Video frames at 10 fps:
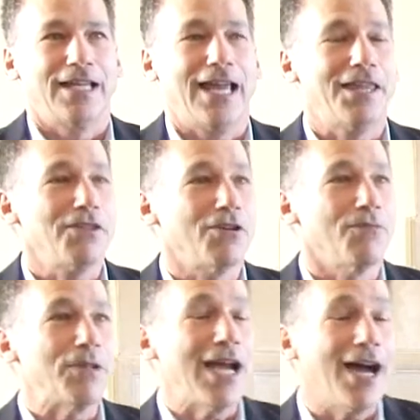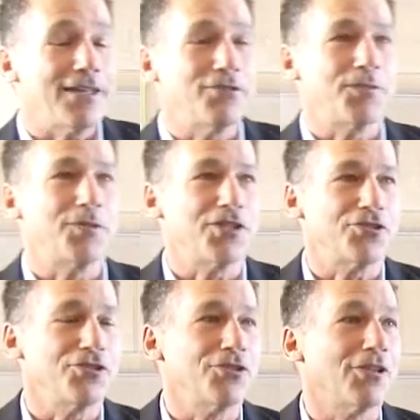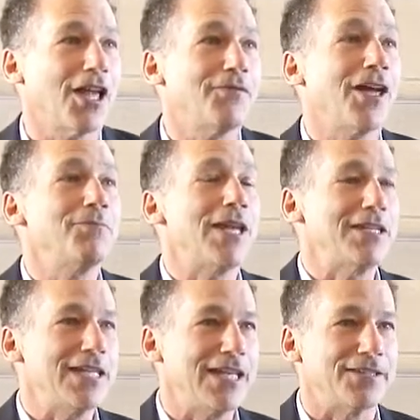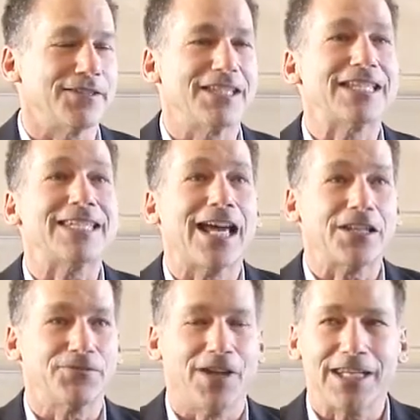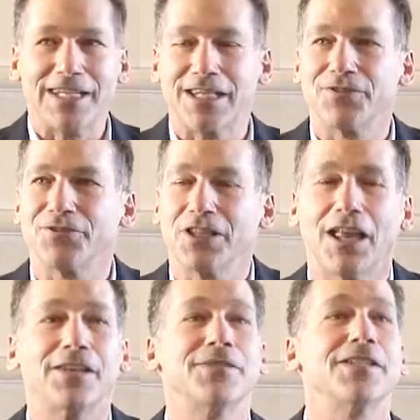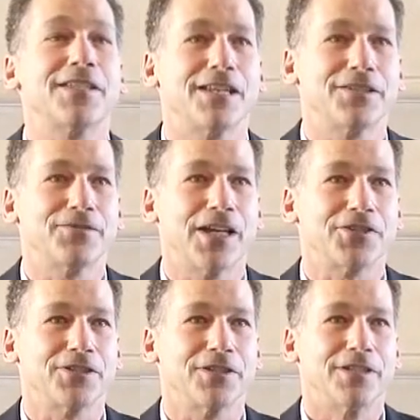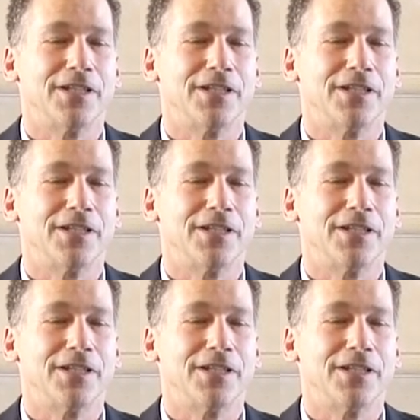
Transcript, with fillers: And there are behind those positions, there are a lot of unmet needs, dissatisfied needs. There's a lot of dissatisfaction.